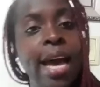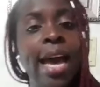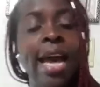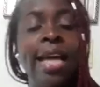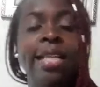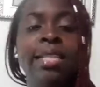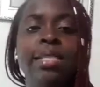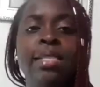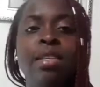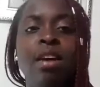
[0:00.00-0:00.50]
I
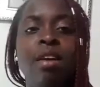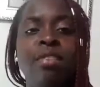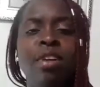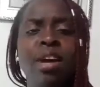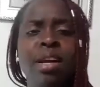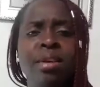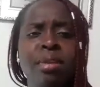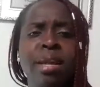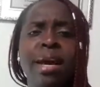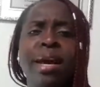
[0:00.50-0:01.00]

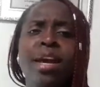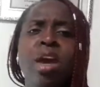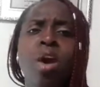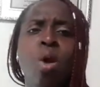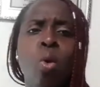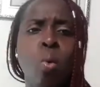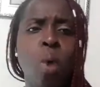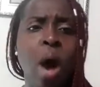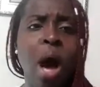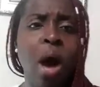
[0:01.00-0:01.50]
discovered like,
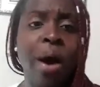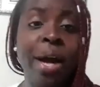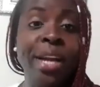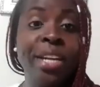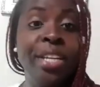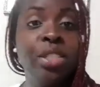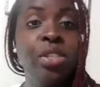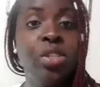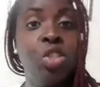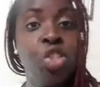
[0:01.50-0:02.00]
wow, I
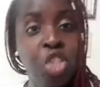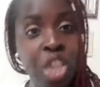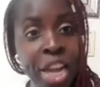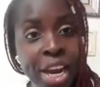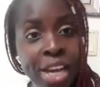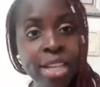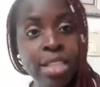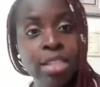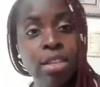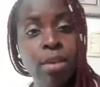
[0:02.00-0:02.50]
need to
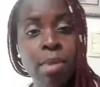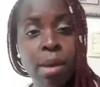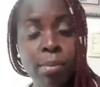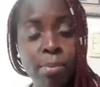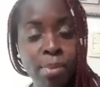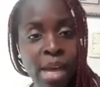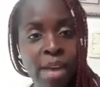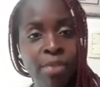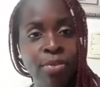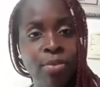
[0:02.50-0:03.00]
share this on my
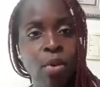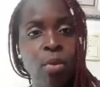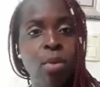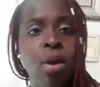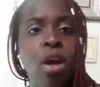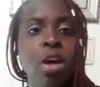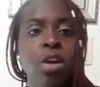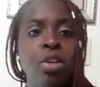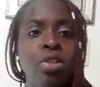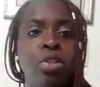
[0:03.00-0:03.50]
platform.
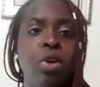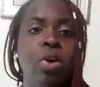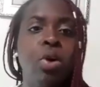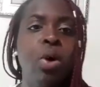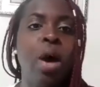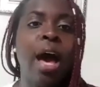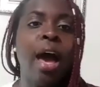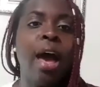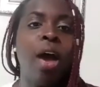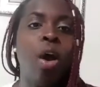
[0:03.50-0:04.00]
So
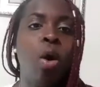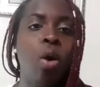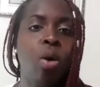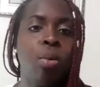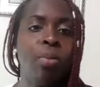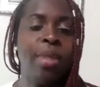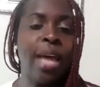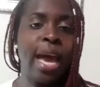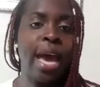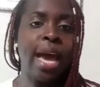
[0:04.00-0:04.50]
I
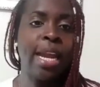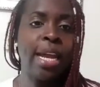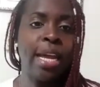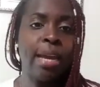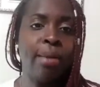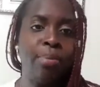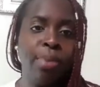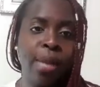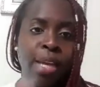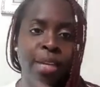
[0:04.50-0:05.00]
hope that
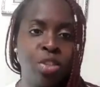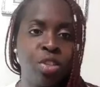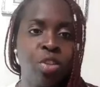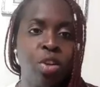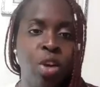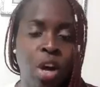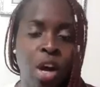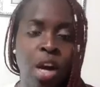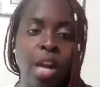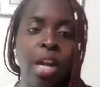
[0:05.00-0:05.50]
it bless your
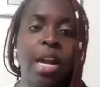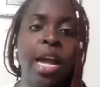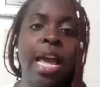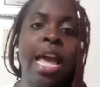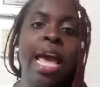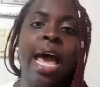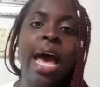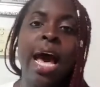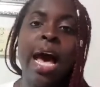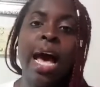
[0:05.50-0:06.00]
heart.
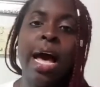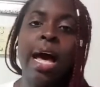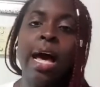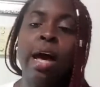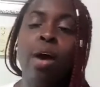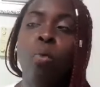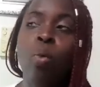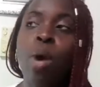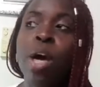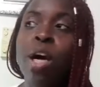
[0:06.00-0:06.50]

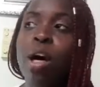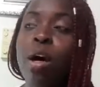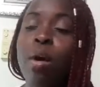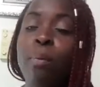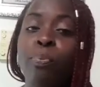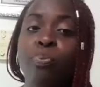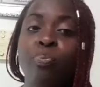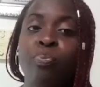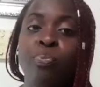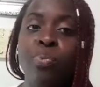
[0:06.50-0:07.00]

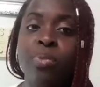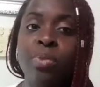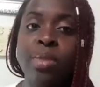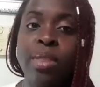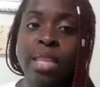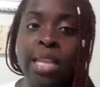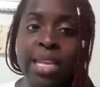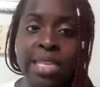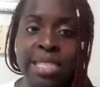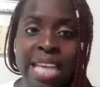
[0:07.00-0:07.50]
Well,
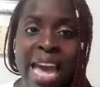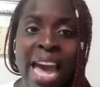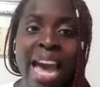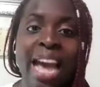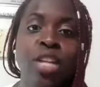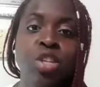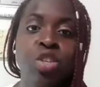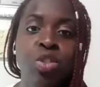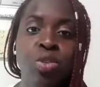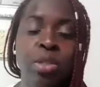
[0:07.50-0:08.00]
it's
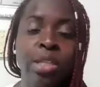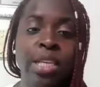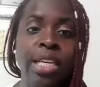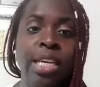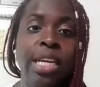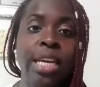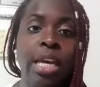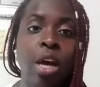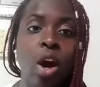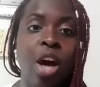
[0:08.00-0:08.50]

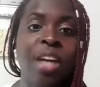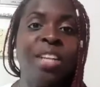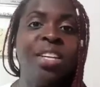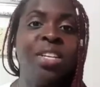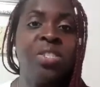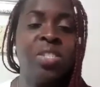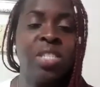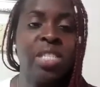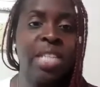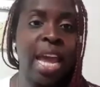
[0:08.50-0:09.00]
actually
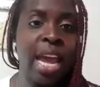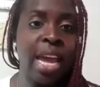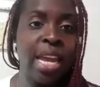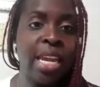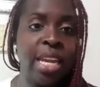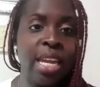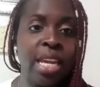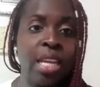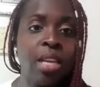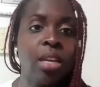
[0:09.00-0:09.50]

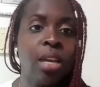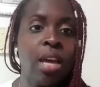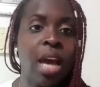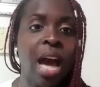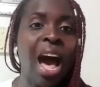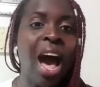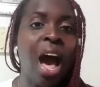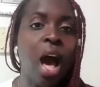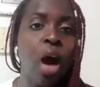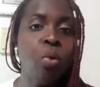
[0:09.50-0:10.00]
understanding
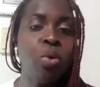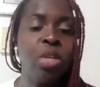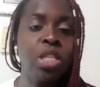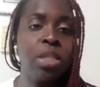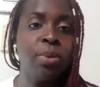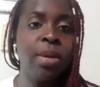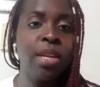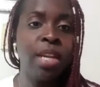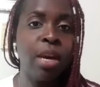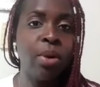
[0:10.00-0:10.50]
how we
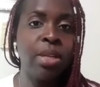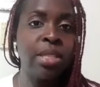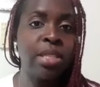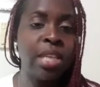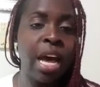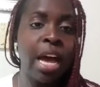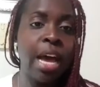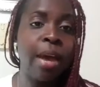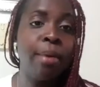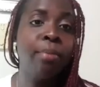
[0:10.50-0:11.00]
spend our
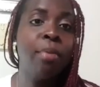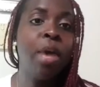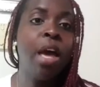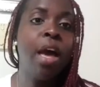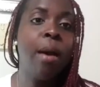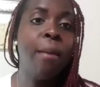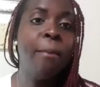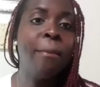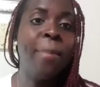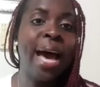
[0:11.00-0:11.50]
time
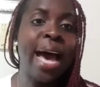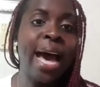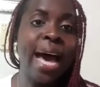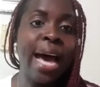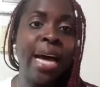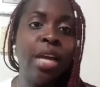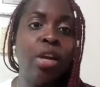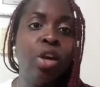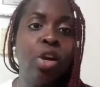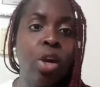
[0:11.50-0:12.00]

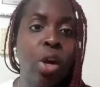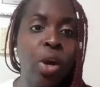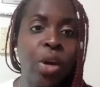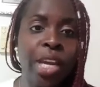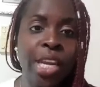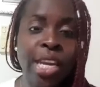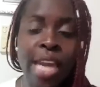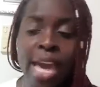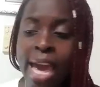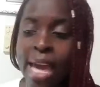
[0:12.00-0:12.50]
by
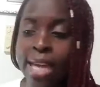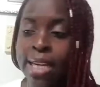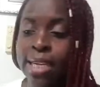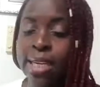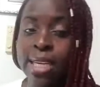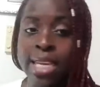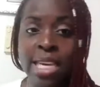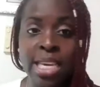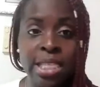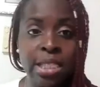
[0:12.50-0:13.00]
looking at
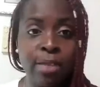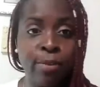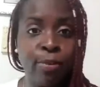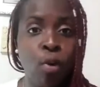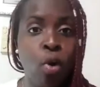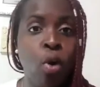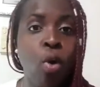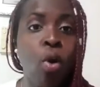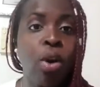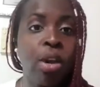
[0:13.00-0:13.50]
these
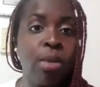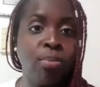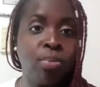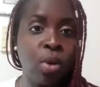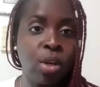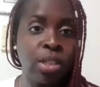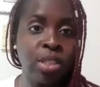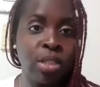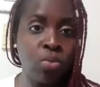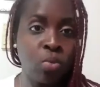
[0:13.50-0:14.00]
4
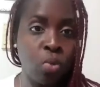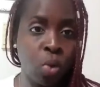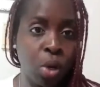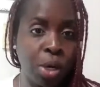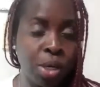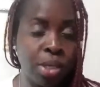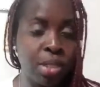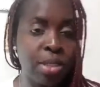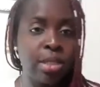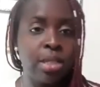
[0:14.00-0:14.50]
important
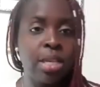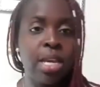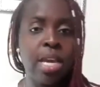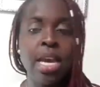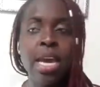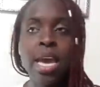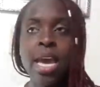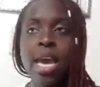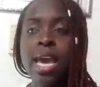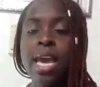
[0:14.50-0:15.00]
words.
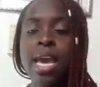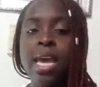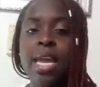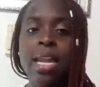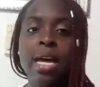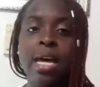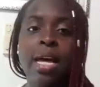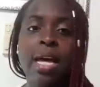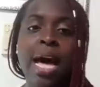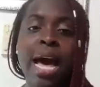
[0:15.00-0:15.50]
And
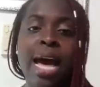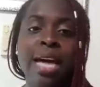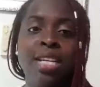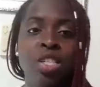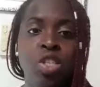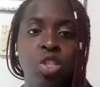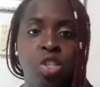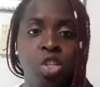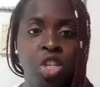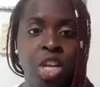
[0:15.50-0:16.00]
I
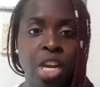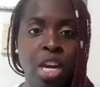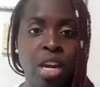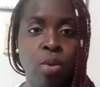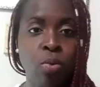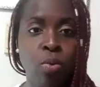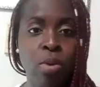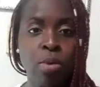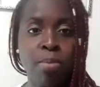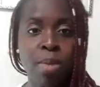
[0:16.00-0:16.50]
just share
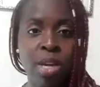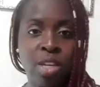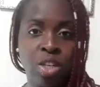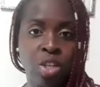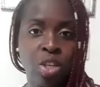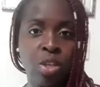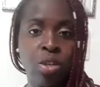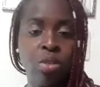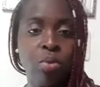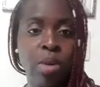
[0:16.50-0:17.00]
with my
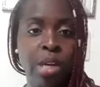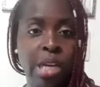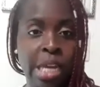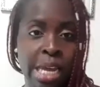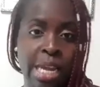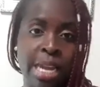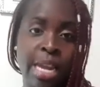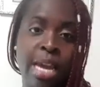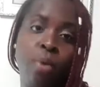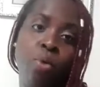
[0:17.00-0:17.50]
children,
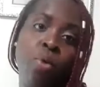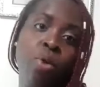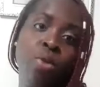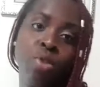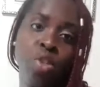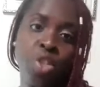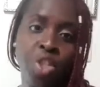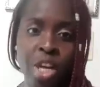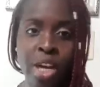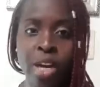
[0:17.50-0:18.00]
and I want
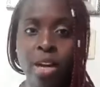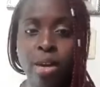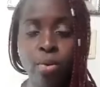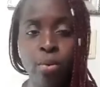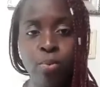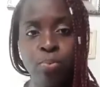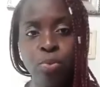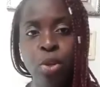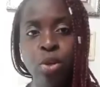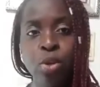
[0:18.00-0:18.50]
to share,
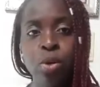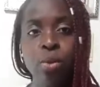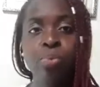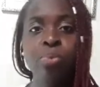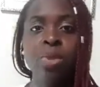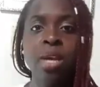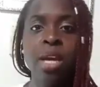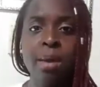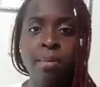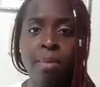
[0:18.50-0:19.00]

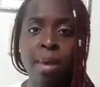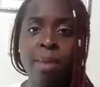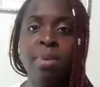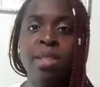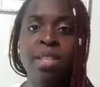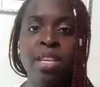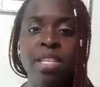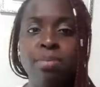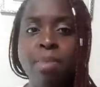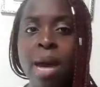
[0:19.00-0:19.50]
maybe
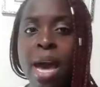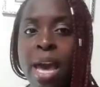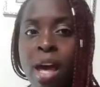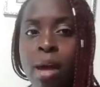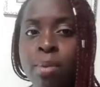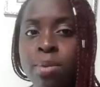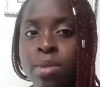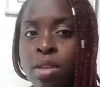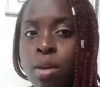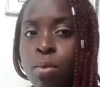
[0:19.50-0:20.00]
this might
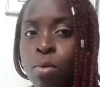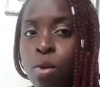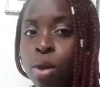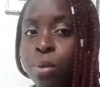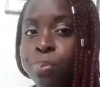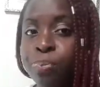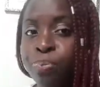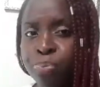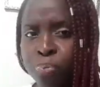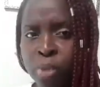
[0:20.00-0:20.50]
help someone.
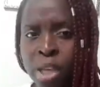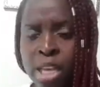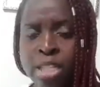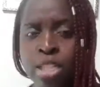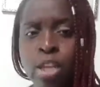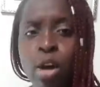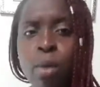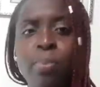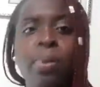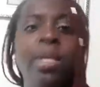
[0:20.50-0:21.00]

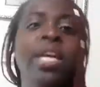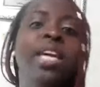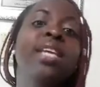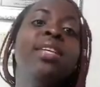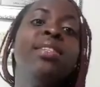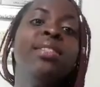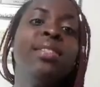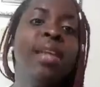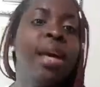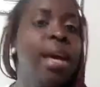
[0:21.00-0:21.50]
So
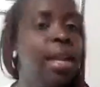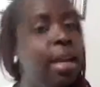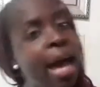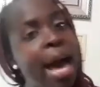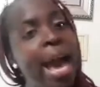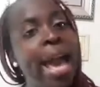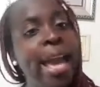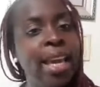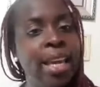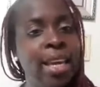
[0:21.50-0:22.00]
please
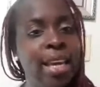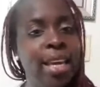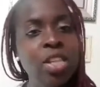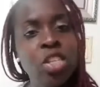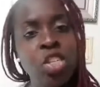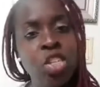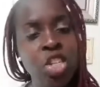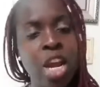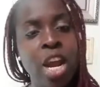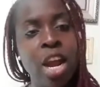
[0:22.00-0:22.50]
like and
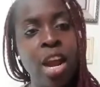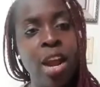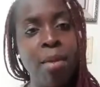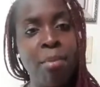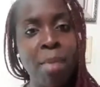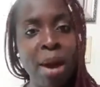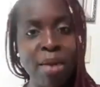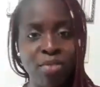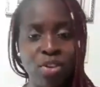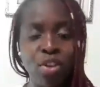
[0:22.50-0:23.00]
share
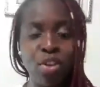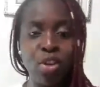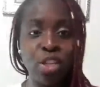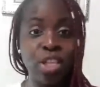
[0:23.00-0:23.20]
my video.